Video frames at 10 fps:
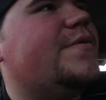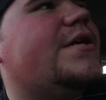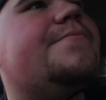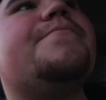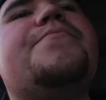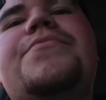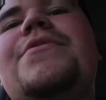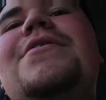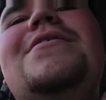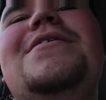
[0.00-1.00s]
me.
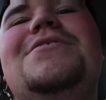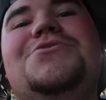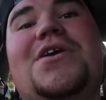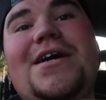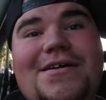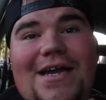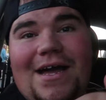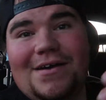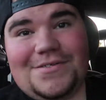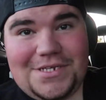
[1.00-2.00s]

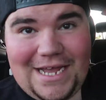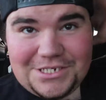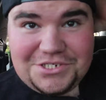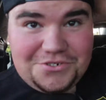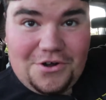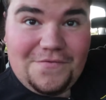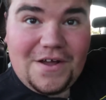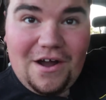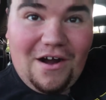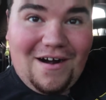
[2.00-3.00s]
Kyle actually drove
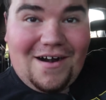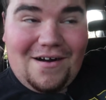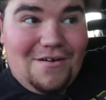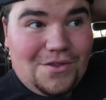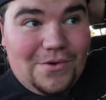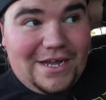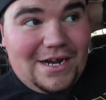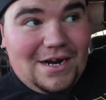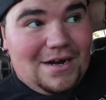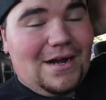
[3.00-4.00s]
the car all the way
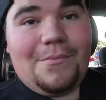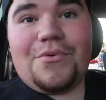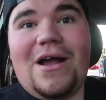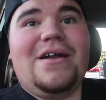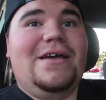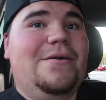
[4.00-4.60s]
here. I'm proud of